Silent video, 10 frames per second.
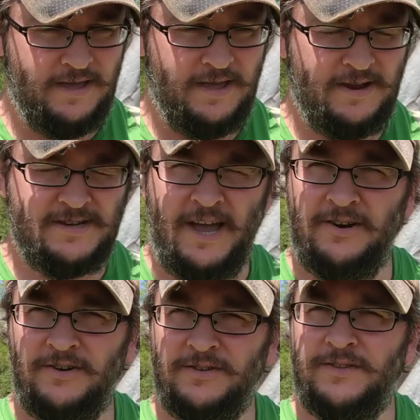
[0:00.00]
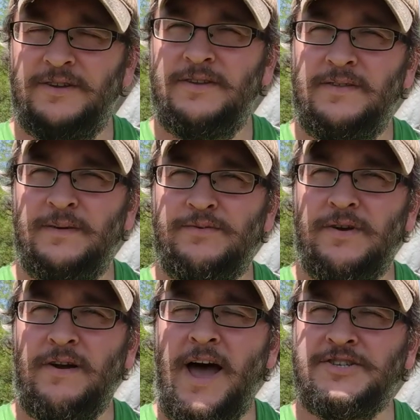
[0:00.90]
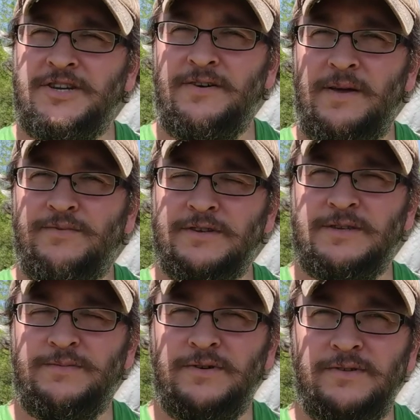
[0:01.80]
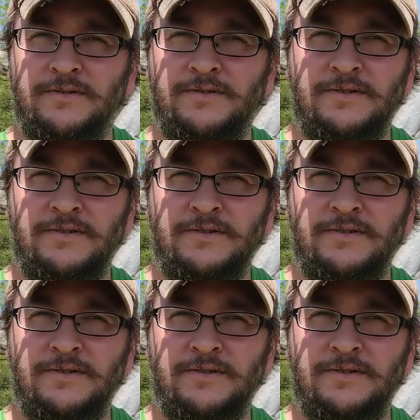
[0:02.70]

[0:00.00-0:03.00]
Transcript: entitled "The Precautionary Principle: